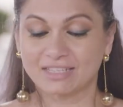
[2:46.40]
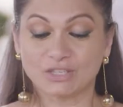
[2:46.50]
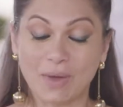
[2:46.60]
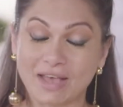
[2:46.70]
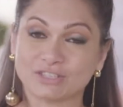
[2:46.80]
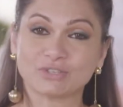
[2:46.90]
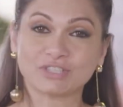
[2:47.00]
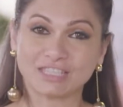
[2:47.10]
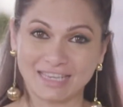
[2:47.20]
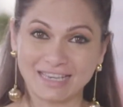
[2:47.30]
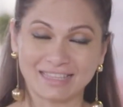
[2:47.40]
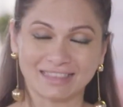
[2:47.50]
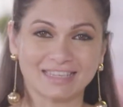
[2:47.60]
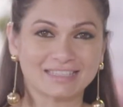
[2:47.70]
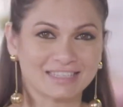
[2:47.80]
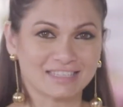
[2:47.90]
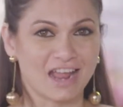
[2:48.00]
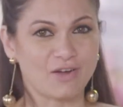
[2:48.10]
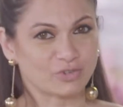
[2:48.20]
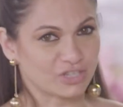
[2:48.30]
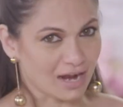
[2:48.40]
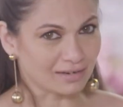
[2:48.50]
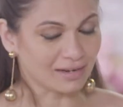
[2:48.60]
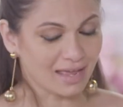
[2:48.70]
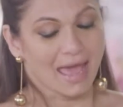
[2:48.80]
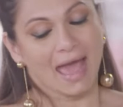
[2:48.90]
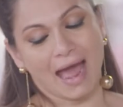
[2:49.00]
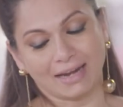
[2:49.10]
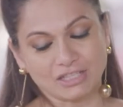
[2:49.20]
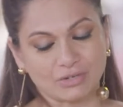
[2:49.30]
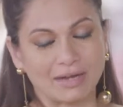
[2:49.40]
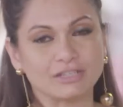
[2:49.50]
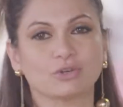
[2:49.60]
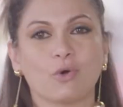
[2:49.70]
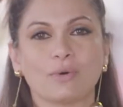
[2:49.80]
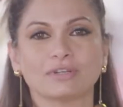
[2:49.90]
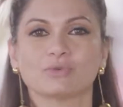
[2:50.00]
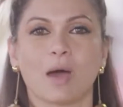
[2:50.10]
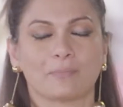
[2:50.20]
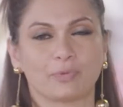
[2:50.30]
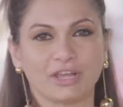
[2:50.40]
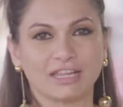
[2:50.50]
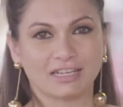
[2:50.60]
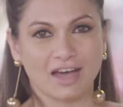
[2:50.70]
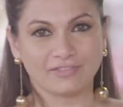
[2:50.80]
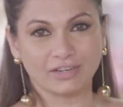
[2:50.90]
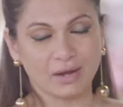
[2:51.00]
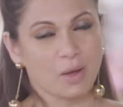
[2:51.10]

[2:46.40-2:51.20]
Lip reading: So as you see, this is now done and it's ready to go into our preheated oven,